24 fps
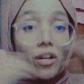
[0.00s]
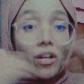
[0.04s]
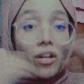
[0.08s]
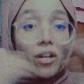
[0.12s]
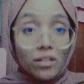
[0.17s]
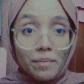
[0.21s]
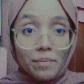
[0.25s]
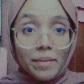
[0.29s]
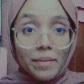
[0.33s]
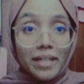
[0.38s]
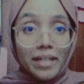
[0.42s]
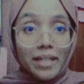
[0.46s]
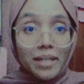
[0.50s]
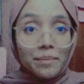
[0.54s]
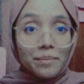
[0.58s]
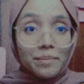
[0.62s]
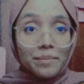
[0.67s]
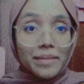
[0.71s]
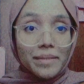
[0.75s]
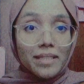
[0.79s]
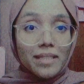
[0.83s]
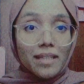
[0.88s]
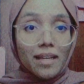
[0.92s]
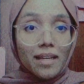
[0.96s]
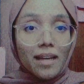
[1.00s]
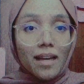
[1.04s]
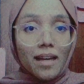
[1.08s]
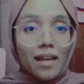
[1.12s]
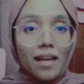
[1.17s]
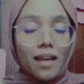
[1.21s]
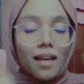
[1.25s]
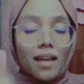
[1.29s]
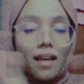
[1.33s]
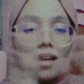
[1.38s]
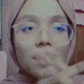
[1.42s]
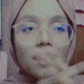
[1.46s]
condominiums.
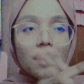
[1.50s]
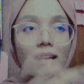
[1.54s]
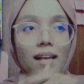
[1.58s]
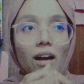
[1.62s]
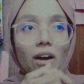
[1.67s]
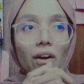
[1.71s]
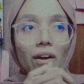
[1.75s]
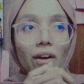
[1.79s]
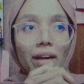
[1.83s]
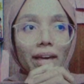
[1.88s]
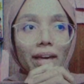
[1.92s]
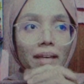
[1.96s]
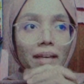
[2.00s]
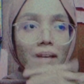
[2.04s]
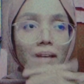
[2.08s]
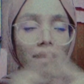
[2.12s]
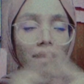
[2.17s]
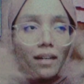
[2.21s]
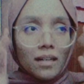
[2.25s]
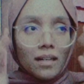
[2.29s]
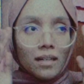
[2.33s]
Okay.